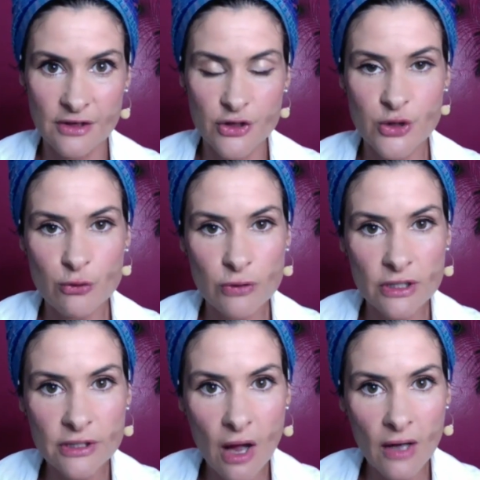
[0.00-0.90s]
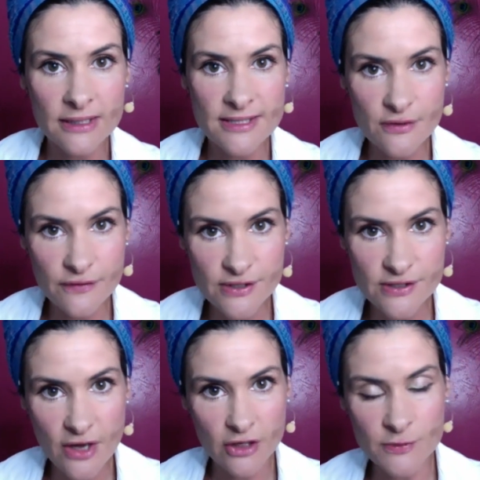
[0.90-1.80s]
So regardless of the
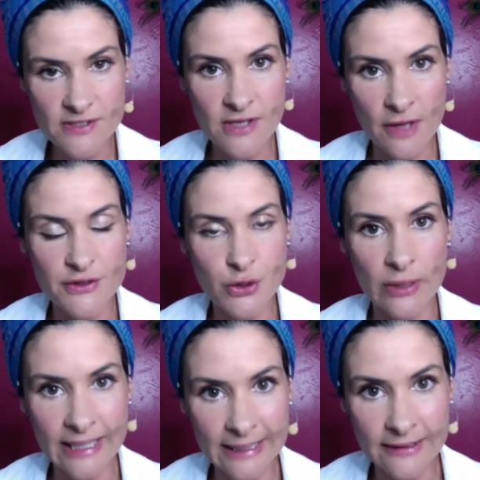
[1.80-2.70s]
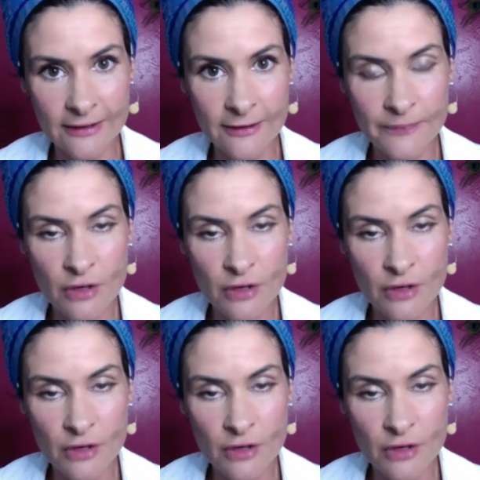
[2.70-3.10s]
circumstance you're in,